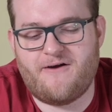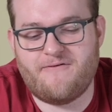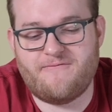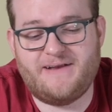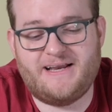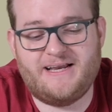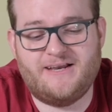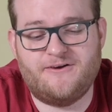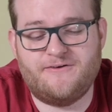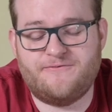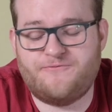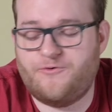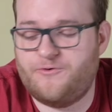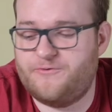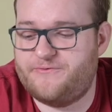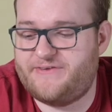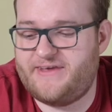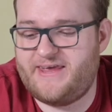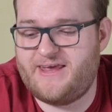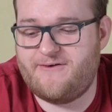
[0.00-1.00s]
I really look
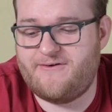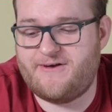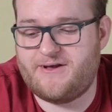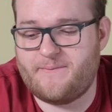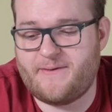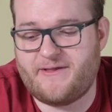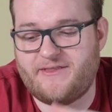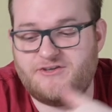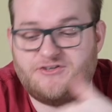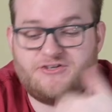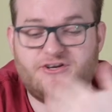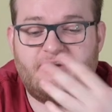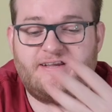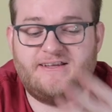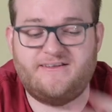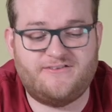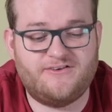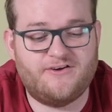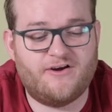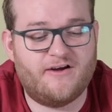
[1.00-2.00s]
forward to hearing about the
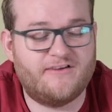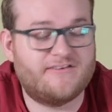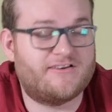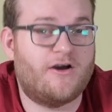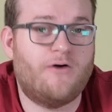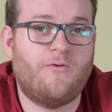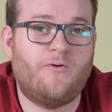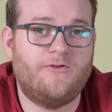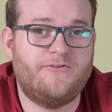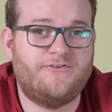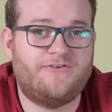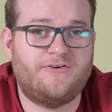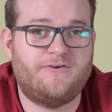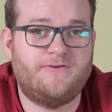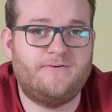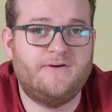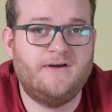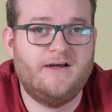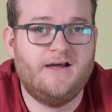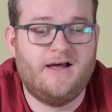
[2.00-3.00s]
journeys you guys go on
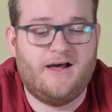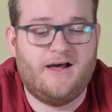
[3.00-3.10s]
to